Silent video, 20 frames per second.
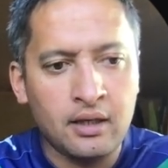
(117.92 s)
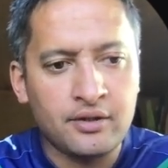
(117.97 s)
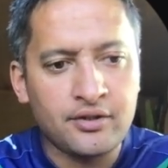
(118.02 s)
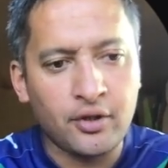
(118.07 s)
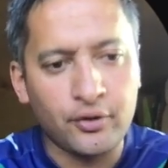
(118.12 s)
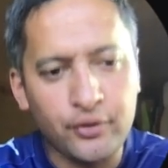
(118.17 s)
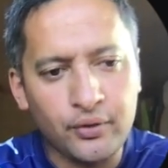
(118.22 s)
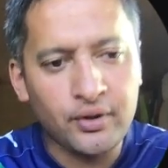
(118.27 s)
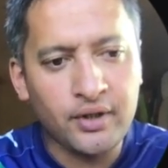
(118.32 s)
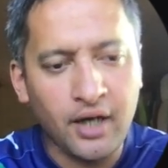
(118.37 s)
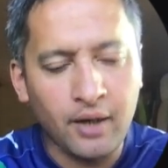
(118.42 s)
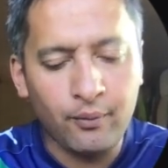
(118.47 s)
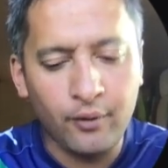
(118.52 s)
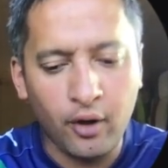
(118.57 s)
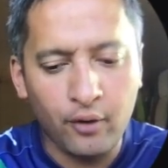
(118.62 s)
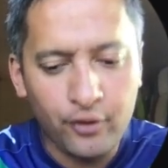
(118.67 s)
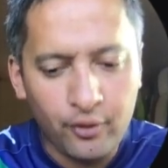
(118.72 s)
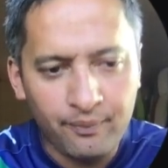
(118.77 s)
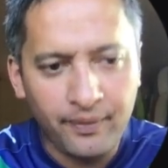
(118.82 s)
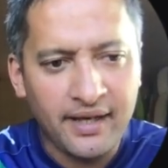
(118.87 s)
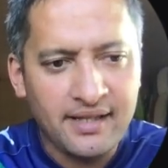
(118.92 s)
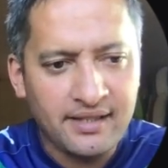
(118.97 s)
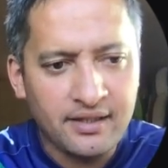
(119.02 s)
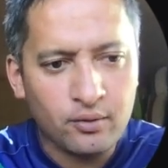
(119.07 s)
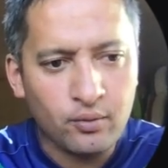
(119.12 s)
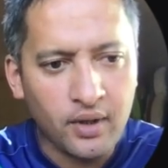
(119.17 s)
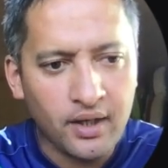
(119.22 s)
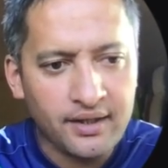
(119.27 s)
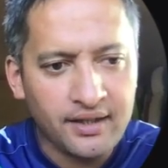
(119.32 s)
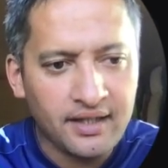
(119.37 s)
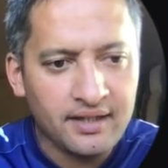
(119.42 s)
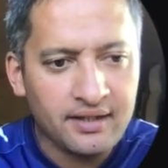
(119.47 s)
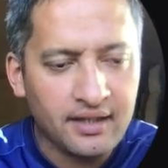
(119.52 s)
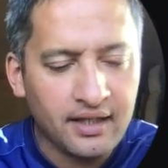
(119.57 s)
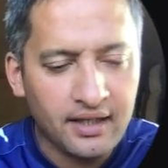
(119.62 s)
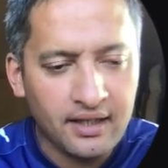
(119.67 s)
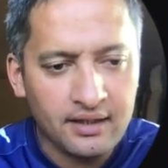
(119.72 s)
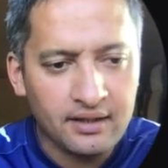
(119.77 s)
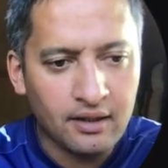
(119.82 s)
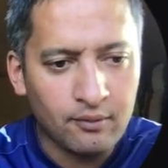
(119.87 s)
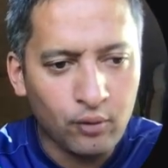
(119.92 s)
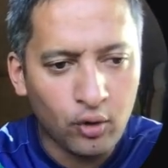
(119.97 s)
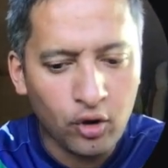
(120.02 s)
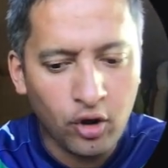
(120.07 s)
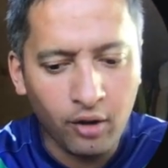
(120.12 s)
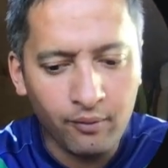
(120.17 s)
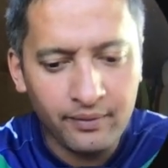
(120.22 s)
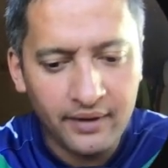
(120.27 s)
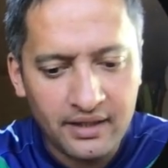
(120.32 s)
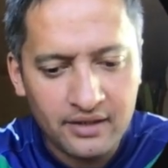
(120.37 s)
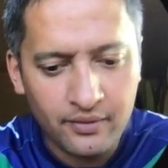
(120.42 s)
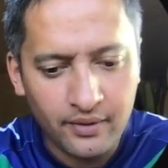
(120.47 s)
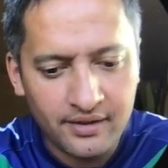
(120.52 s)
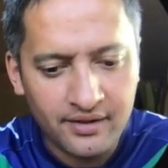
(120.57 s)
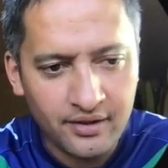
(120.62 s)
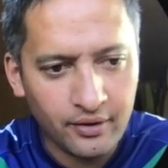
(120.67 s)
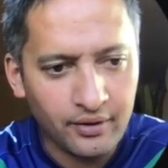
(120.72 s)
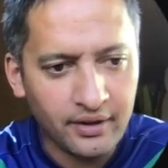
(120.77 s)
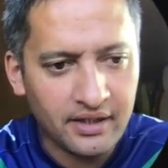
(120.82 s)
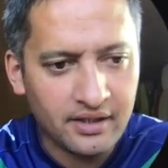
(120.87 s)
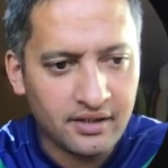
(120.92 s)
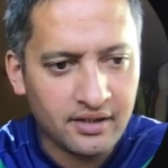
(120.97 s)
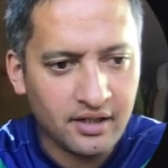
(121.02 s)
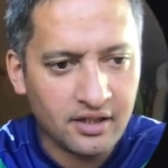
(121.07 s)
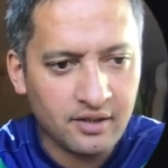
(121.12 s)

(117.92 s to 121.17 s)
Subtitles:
so I'll do a basic one and then a more complex one. So let's